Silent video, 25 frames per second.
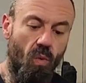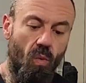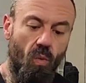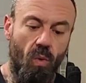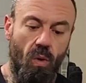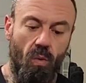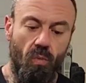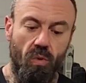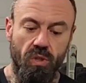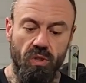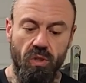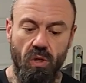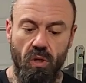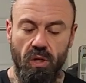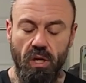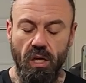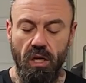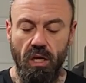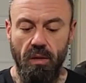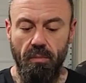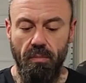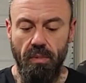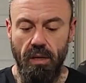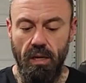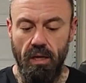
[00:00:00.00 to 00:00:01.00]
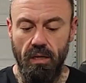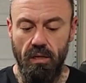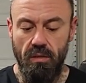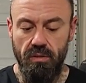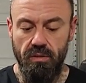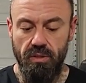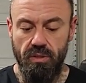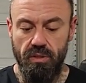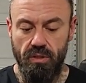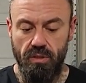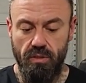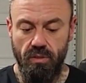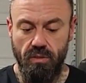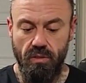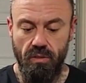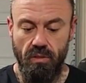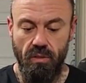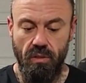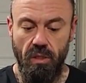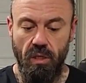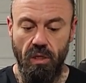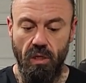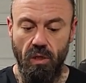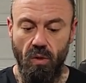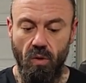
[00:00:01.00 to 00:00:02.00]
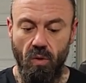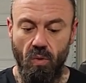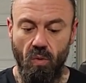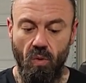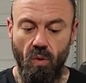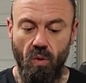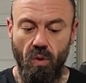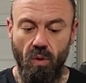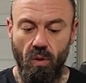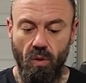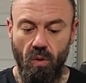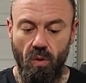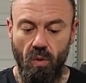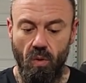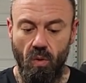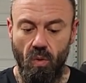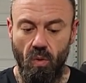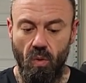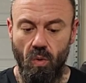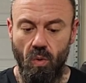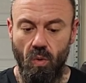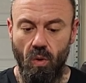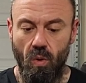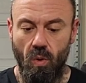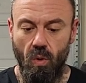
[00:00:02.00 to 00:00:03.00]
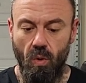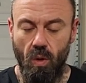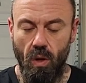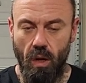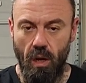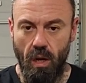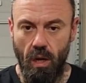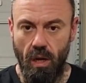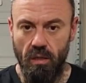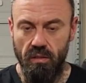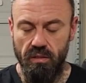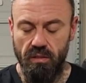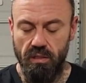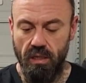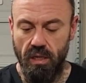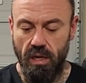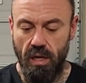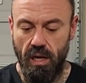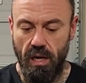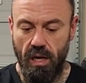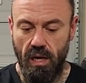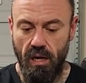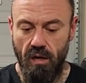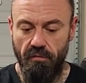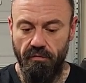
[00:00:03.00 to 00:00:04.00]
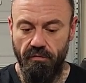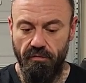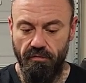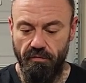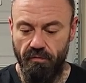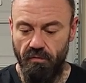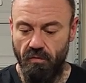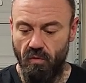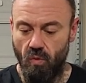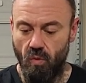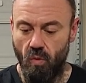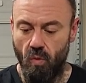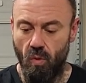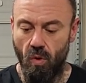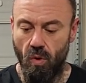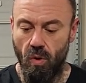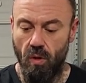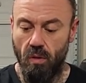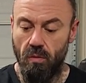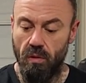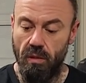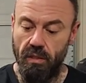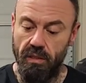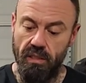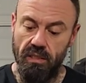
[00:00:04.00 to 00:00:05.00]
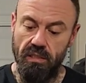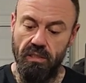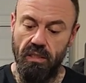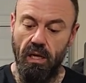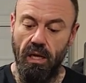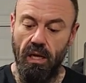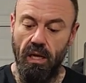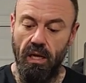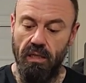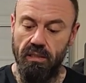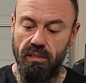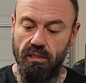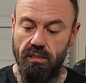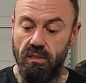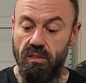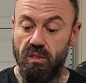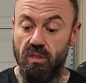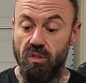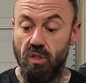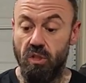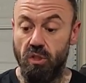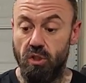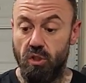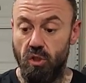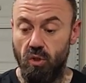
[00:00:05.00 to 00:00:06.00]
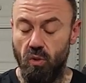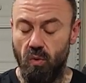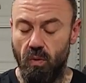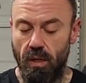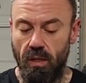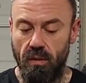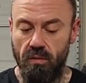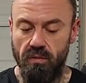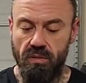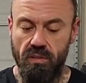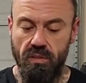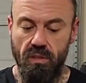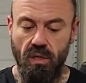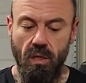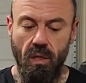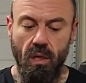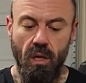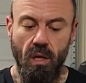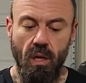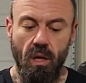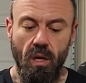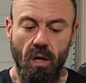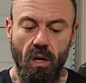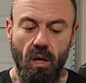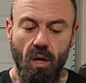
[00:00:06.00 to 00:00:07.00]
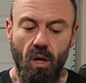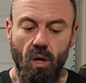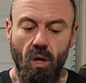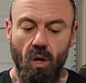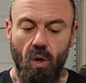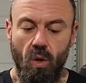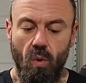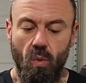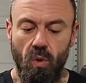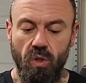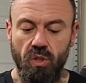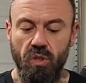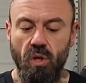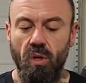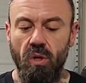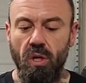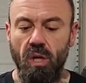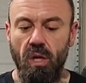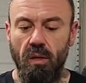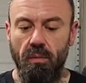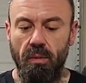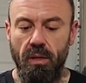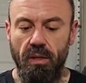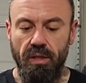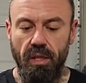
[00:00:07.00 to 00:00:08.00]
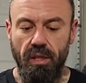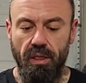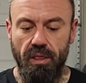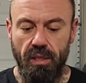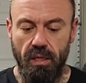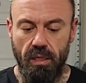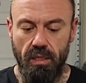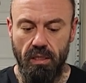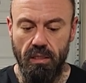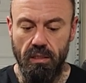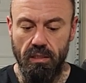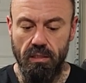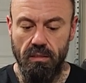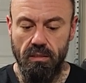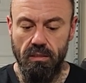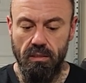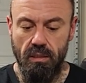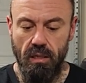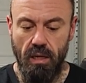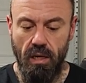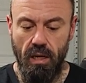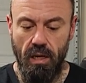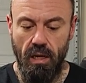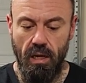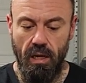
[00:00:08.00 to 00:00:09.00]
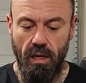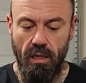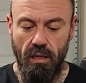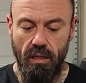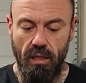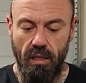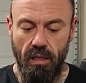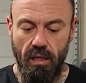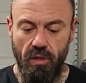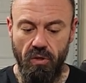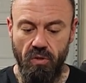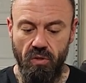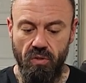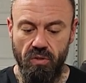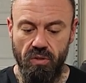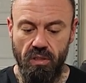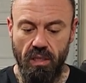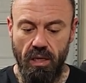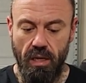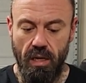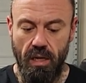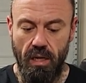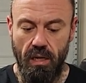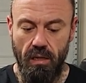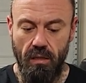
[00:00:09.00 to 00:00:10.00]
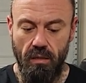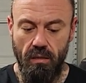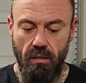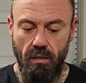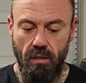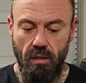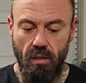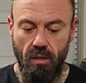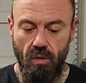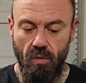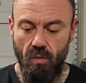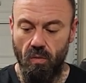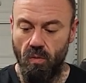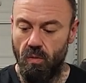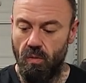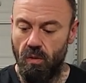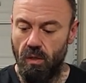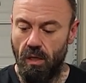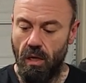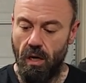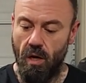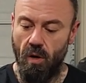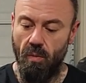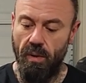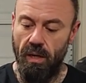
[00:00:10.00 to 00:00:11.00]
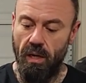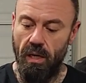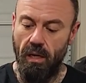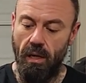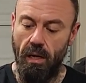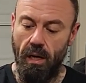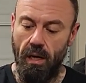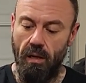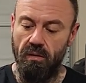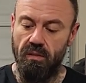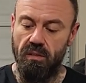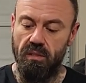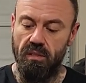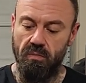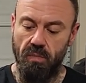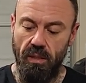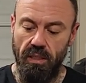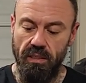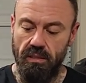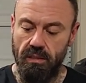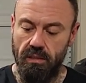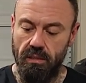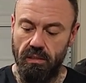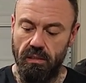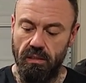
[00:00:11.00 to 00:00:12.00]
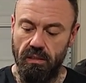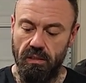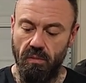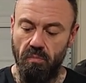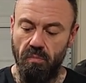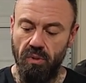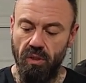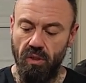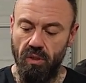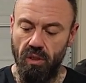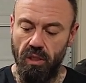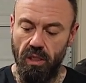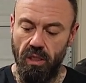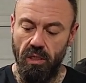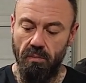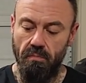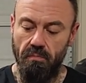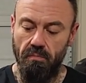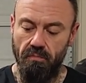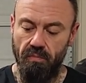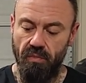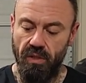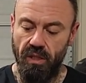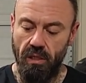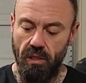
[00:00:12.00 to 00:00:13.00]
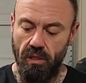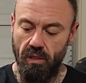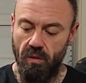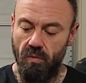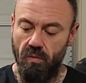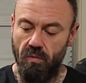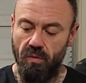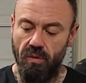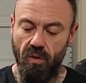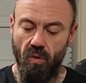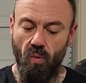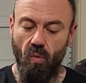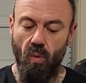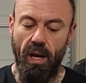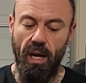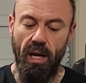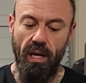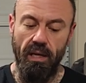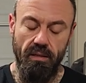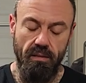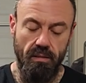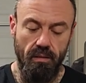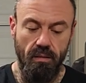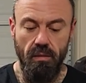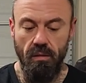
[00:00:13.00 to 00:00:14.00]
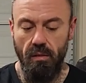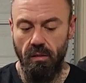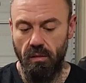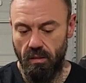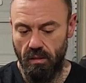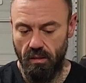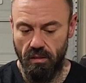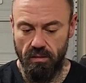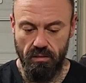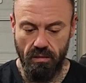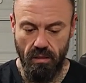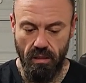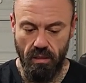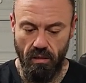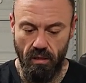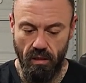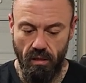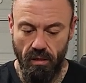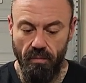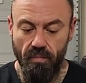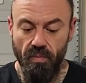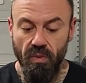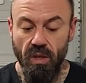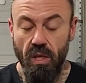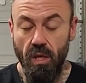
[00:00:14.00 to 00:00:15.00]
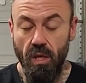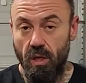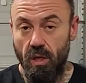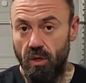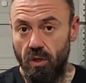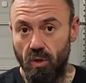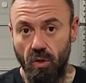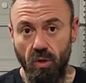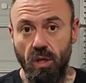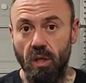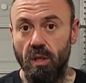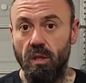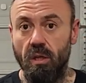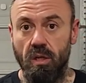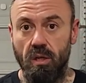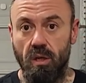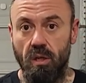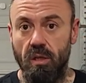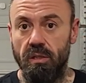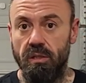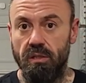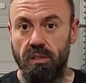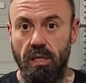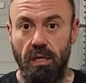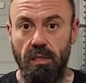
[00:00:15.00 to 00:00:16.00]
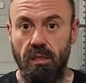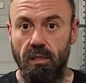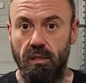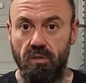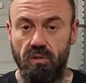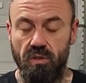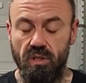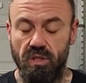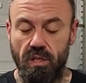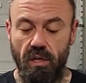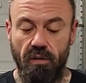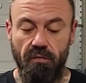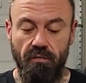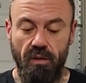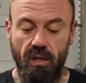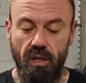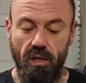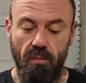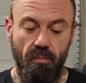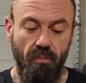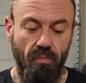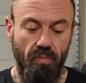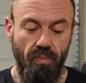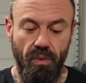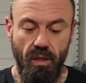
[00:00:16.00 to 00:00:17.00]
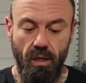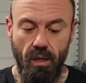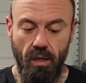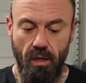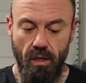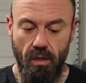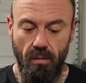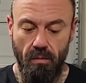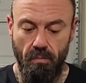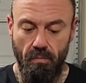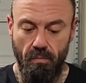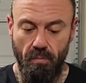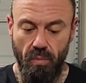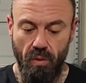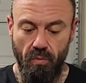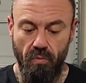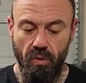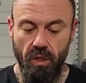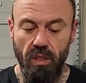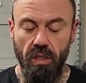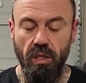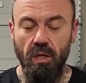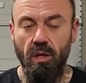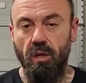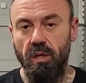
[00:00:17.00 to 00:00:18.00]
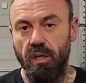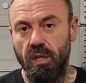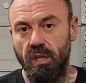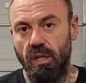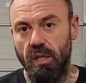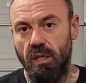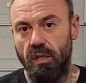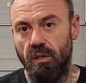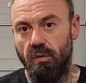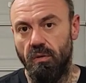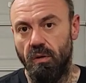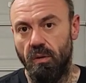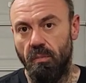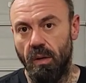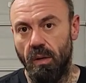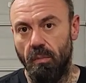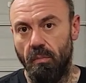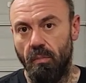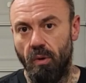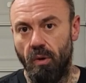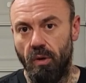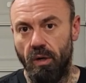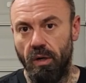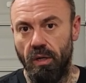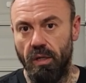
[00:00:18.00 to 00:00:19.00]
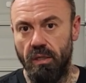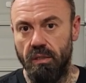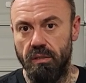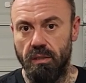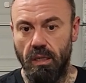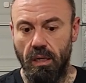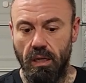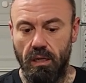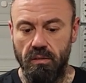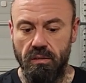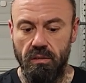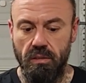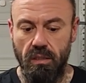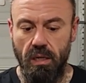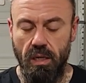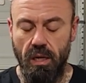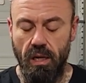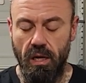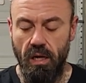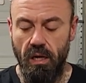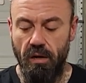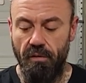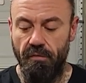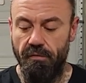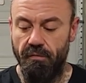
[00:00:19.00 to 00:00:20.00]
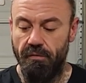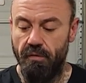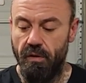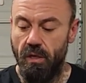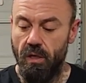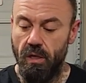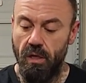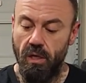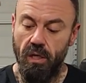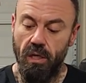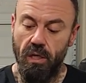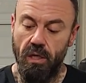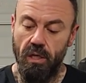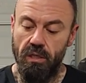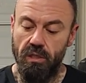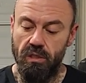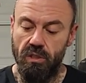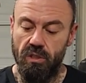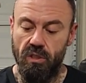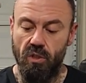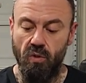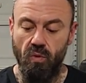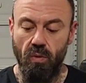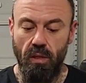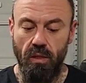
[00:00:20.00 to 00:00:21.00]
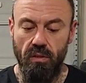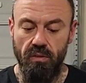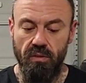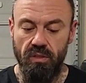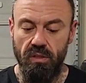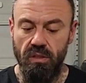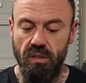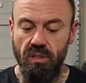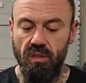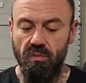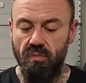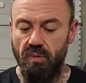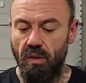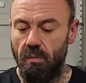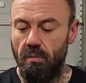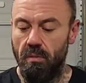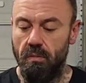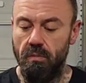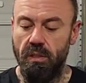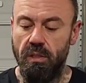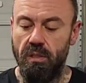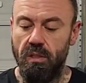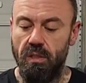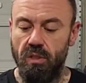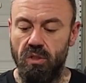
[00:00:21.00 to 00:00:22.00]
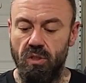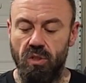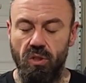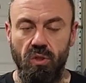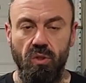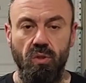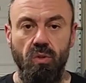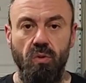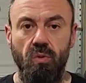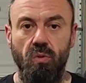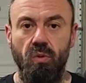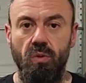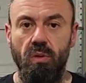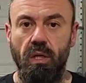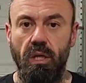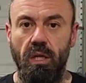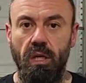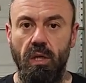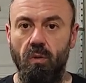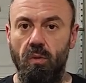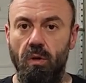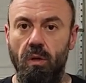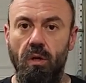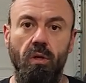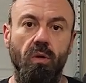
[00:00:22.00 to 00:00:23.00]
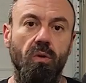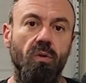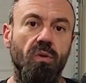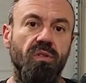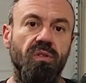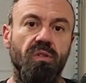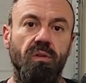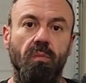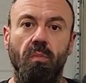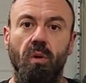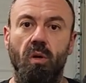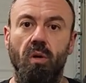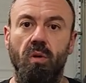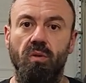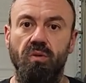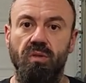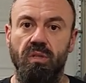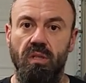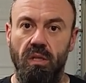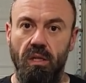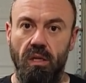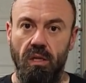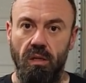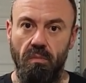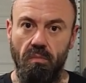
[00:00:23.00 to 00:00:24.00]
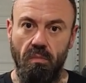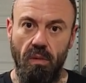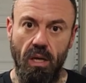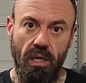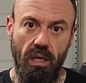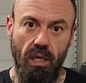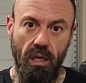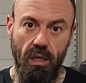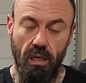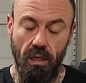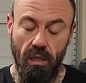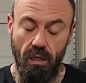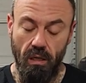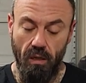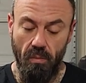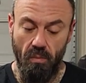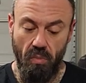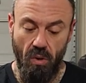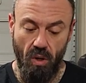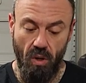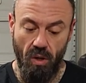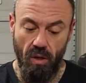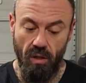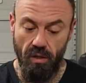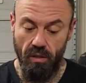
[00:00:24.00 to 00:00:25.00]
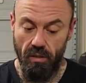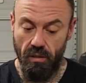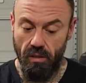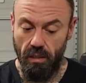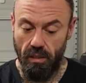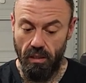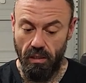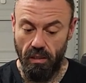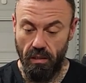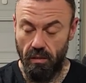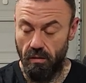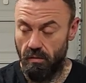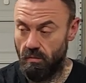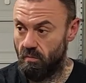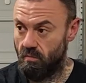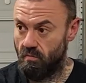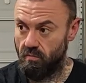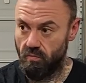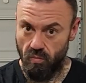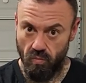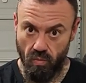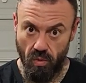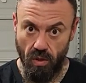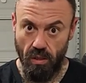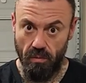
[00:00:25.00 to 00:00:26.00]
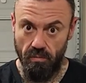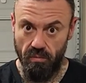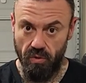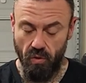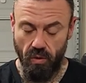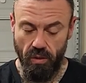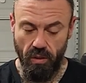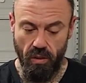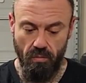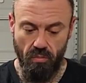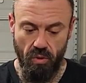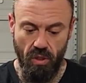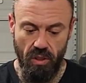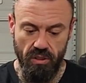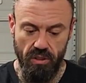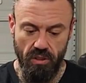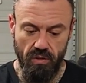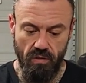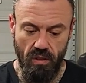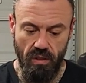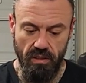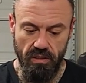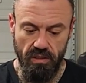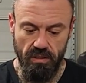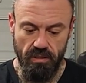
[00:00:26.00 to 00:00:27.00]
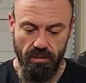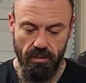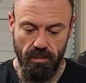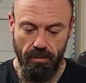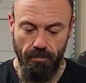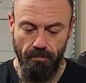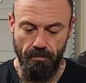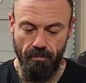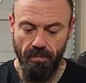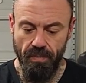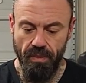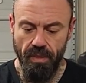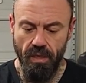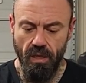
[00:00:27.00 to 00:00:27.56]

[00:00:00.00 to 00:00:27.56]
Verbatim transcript: when we're talking about, you know, ounce and a half, or in this case, this is a two ounce, we're talking about the thickness and they use that you know how many ounces basically to build up you know the weight etc you can look all the technical stuff up um, but really all you need to remember is ounce and a half and two ounce these are probably the two that you would use the most in making a part like what i'm doing on project rising sun